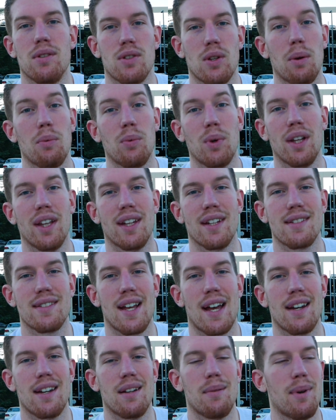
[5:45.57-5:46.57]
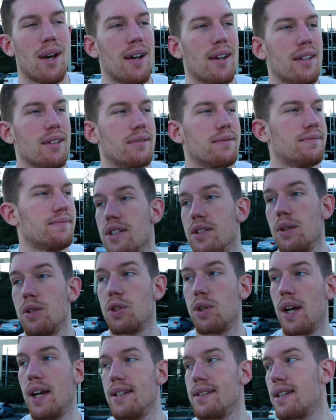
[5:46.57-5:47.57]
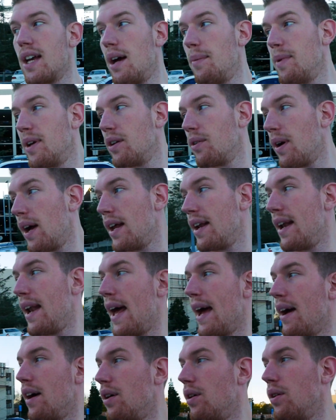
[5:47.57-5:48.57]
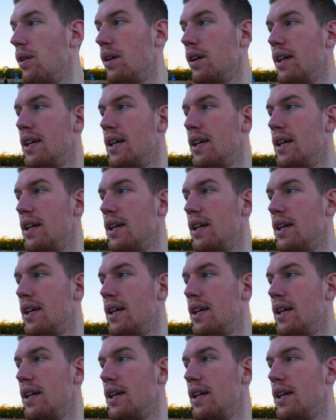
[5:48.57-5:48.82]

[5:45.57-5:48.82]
So I'm really excited about it. So Trey's coming right now.